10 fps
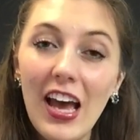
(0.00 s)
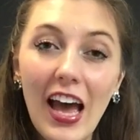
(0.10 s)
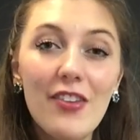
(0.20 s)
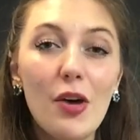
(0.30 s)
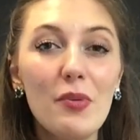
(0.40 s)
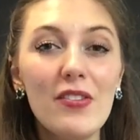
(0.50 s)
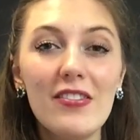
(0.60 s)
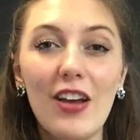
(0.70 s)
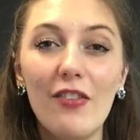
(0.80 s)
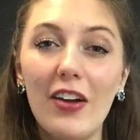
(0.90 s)
and help you
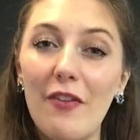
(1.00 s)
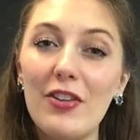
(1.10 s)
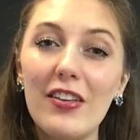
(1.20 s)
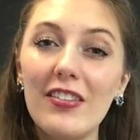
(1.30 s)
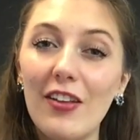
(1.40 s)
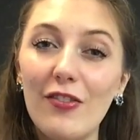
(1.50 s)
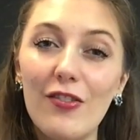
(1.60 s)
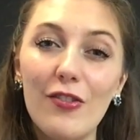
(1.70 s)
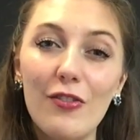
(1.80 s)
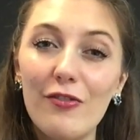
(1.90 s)
discover everything
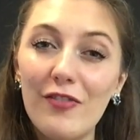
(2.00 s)
that's